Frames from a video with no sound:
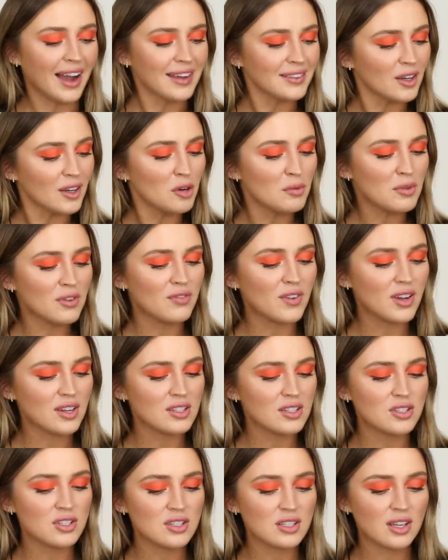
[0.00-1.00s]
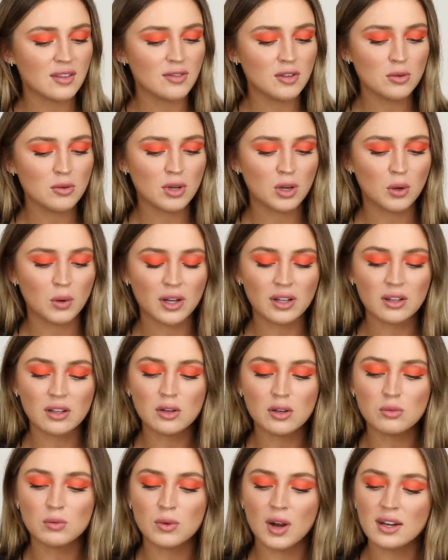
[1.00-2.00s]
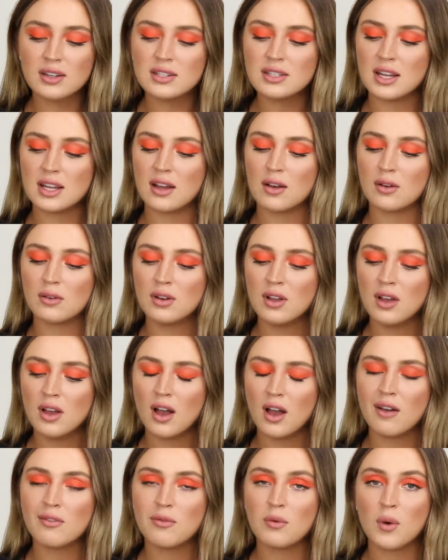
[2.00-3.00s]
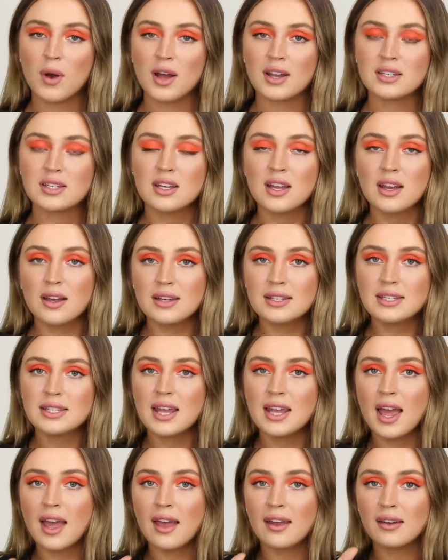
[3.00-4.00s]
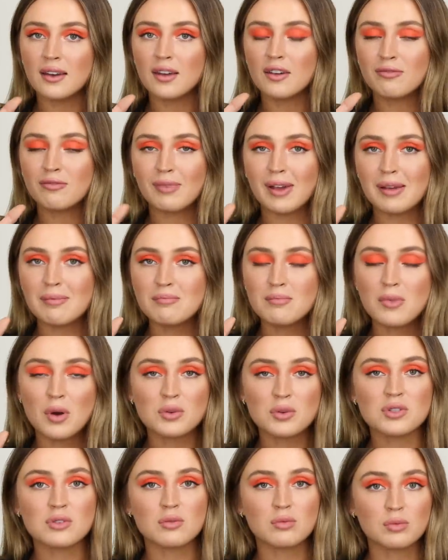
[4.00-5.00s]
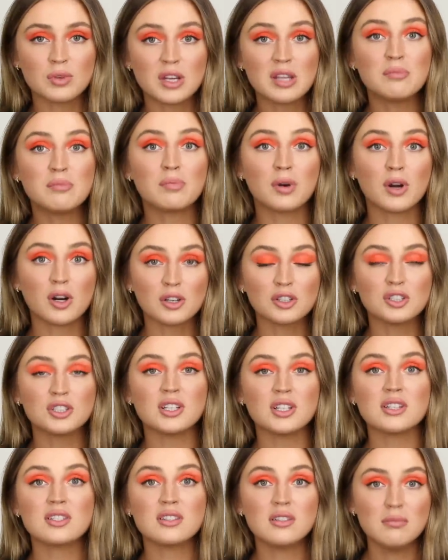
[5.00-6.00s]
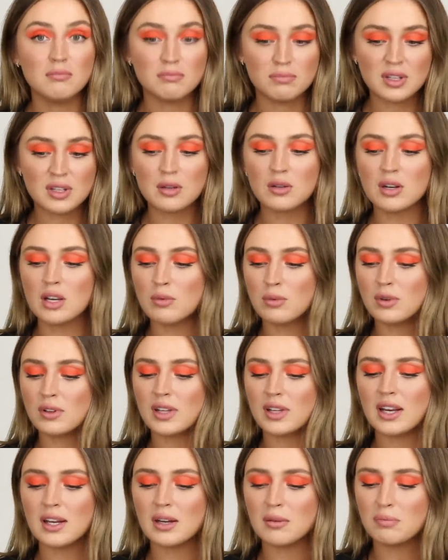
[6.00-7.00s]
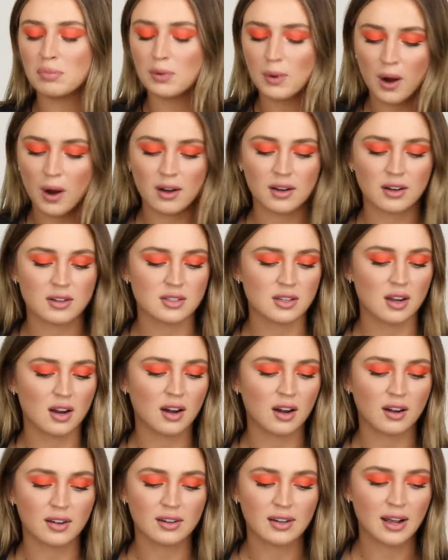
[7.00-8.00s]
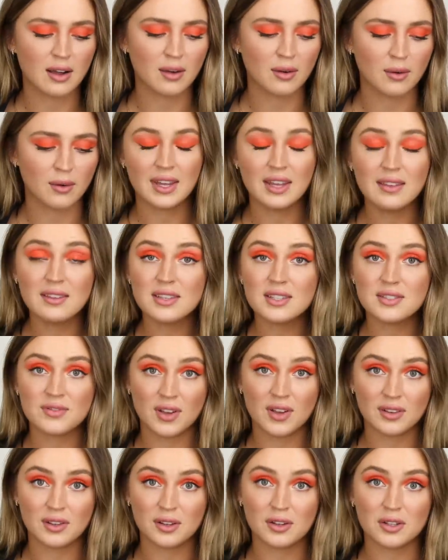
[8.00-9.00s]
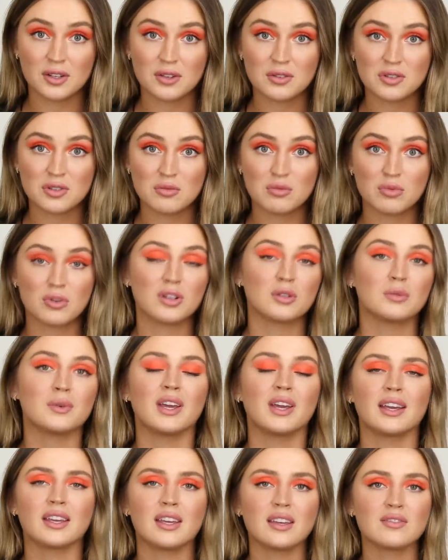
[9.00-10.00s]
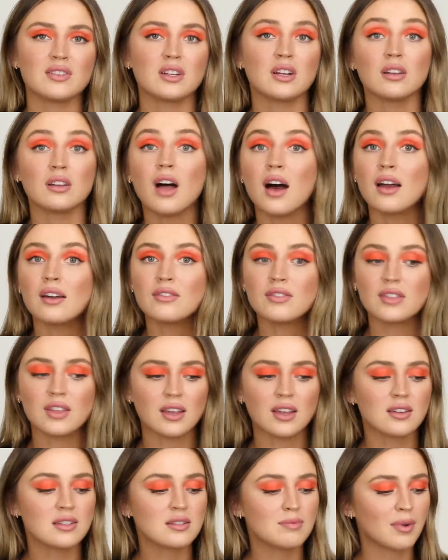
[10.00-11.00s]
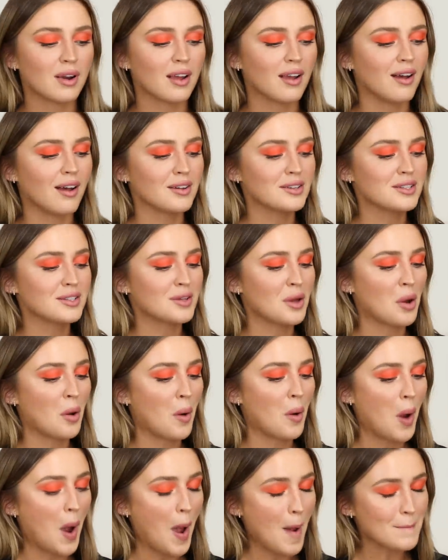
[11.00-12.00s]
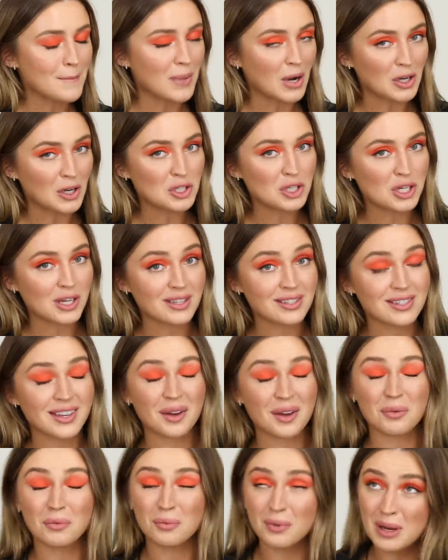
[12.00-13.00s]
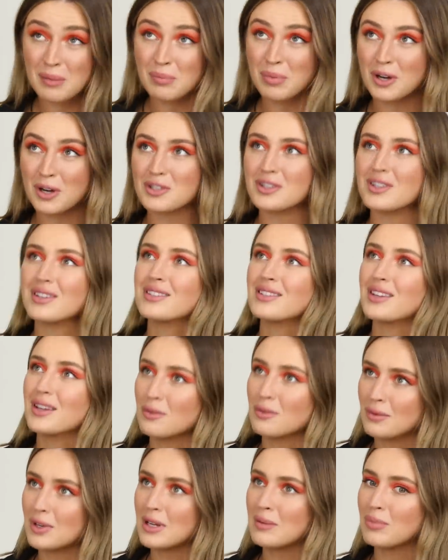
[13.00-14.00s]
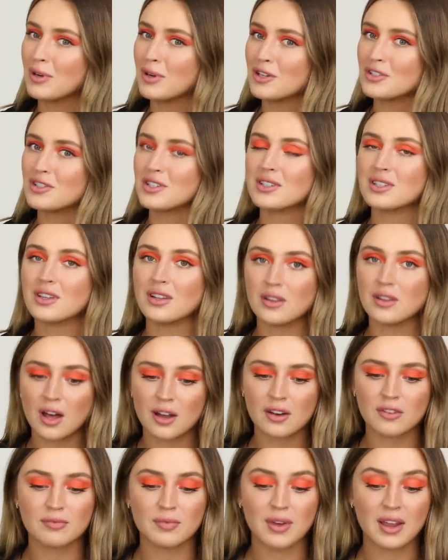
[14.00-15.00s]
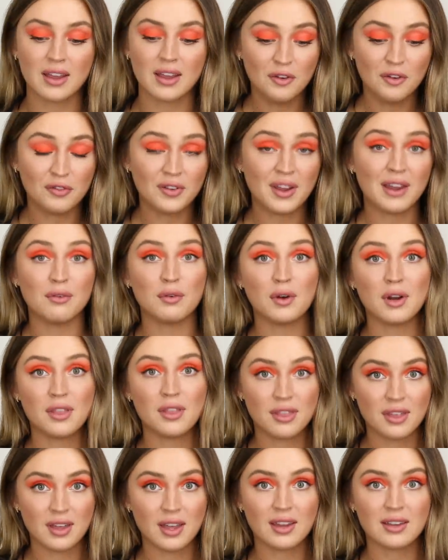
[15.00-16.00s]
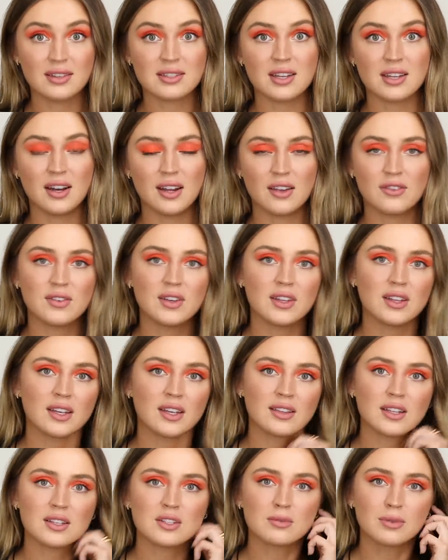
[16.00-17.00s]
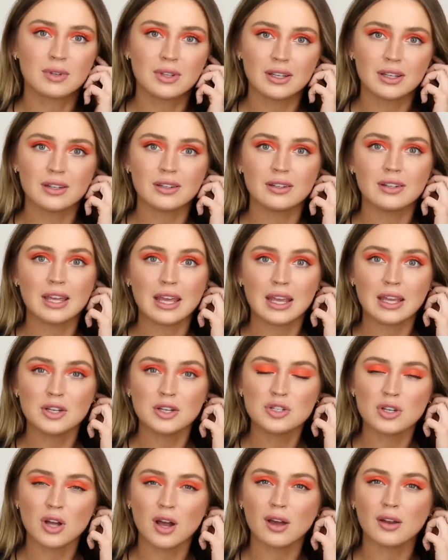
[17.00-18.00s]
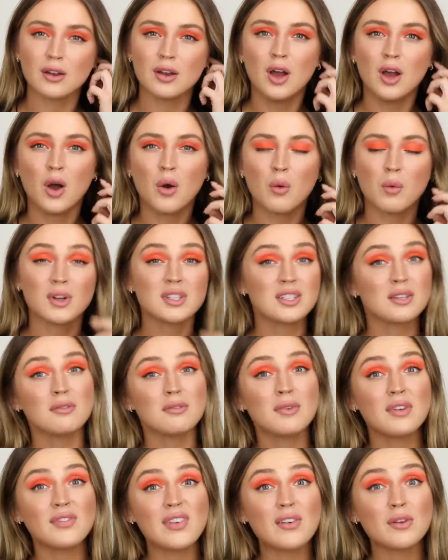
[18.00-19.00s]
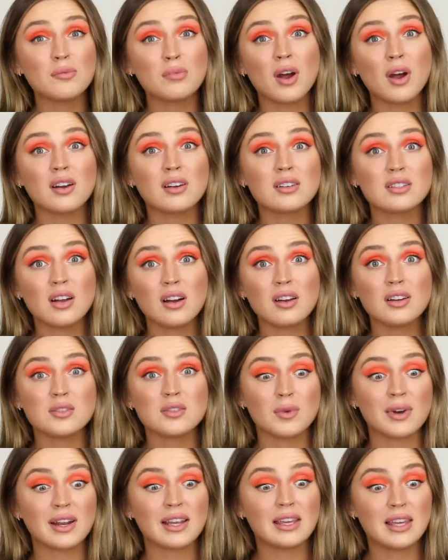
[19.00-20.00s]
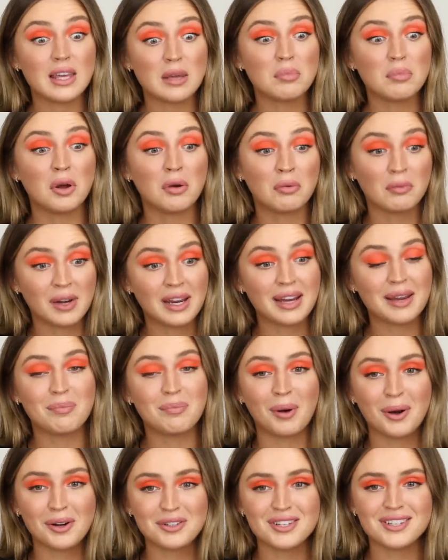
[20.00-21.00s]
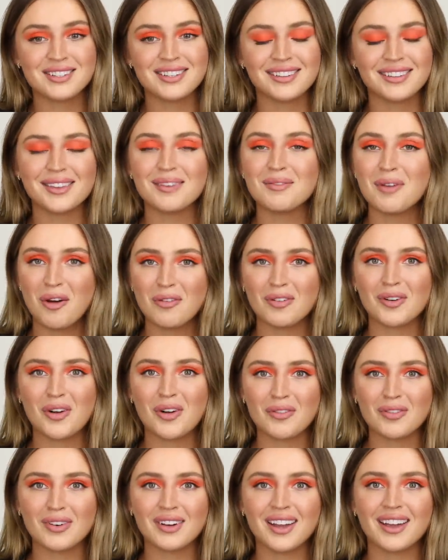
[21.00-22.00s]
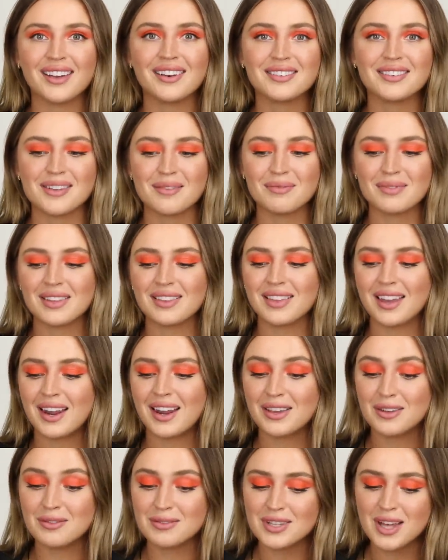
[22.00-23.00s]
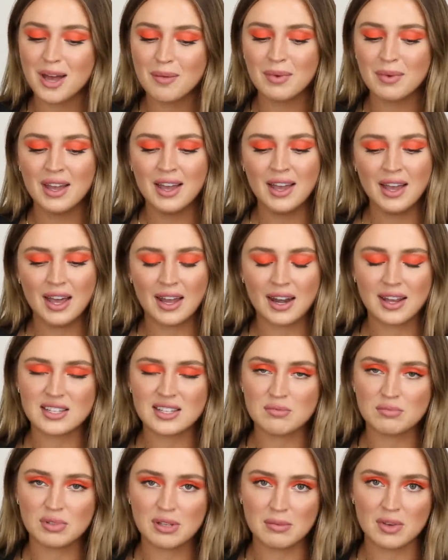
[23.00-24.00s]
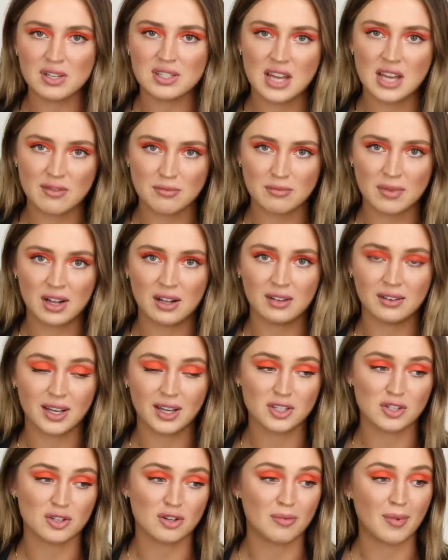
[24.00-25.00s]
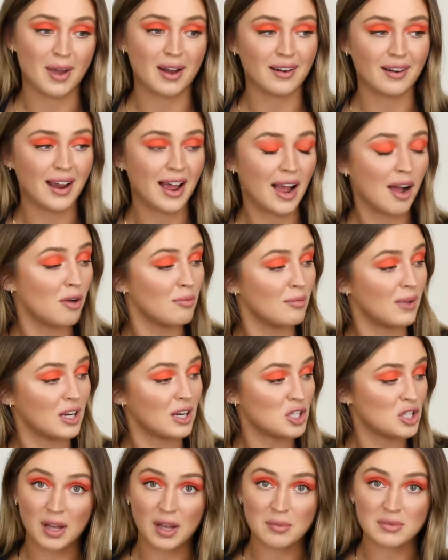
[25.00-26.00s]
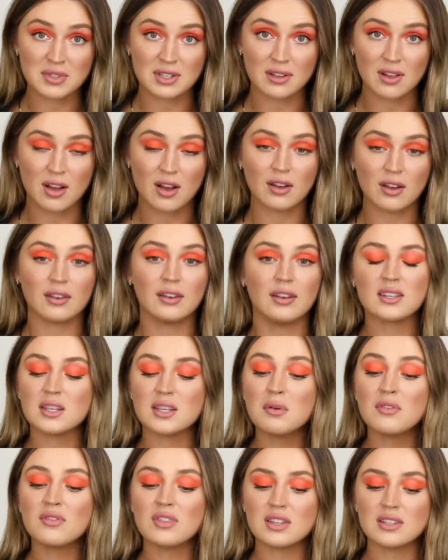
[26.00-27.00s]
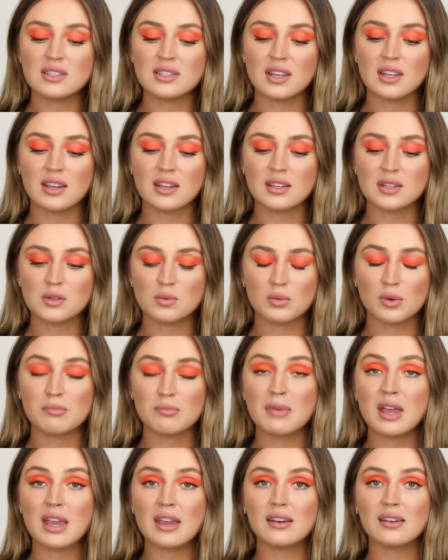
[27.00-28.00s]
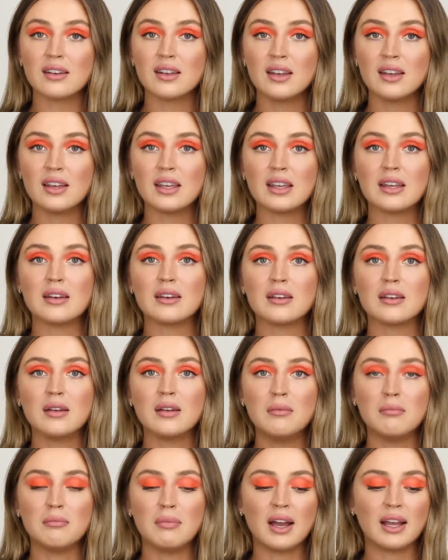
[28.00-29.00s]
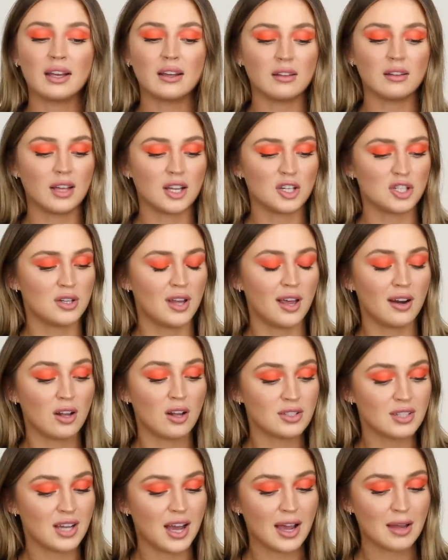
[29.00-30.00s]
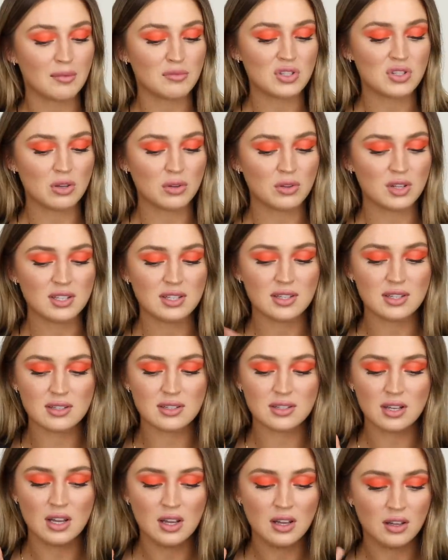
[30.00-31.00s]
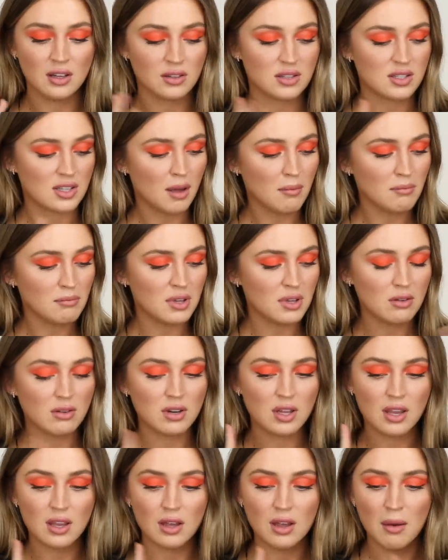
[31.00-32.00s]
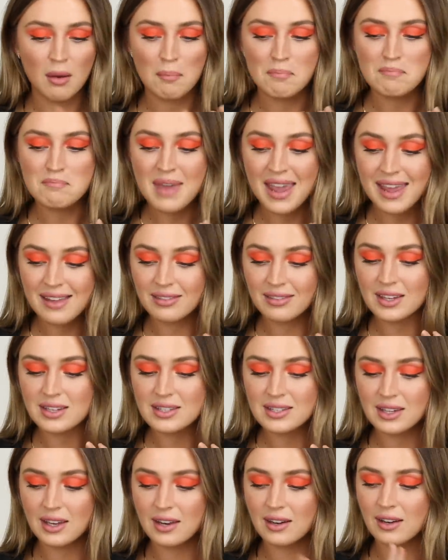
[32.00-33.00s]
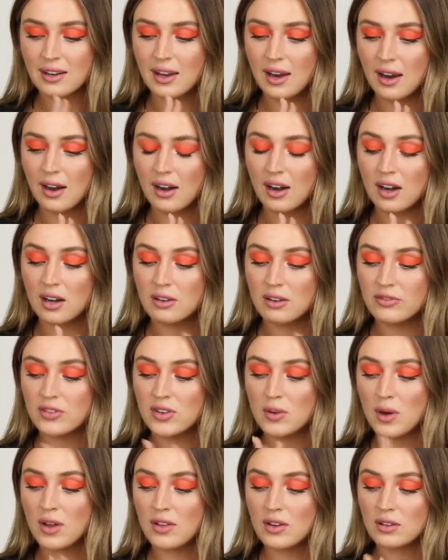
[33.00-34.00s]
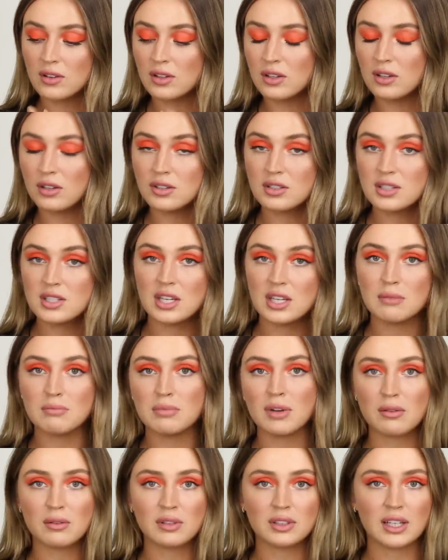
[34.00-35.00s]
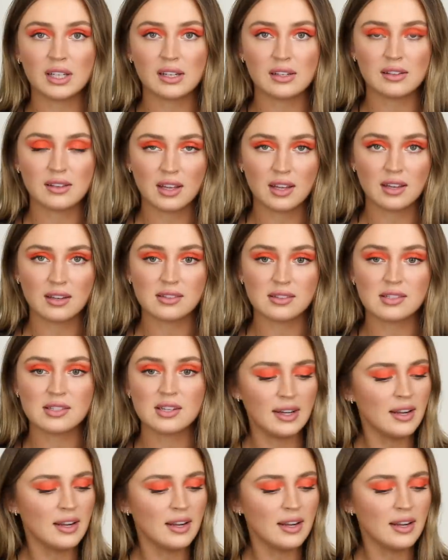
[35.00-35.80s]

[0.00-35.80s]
I thought it would be fun to just give you a quick little rundown of what 10 of my most repurchased beauty related products are. Now, in this fun little YouTube world, we get gifted a lot of things, but I also purchase and repurchase and repurchase a lot of my favorite things. And I feel like that's a really good gauge on what some of my favorite products are is when I keep repurchasing them over and over again, something that I use up and I simply must have in my collection no matter how much comes along. Some of these things remain in my collection at all times. So this is some beauty, mainly skincare and a few other little tidbit related things.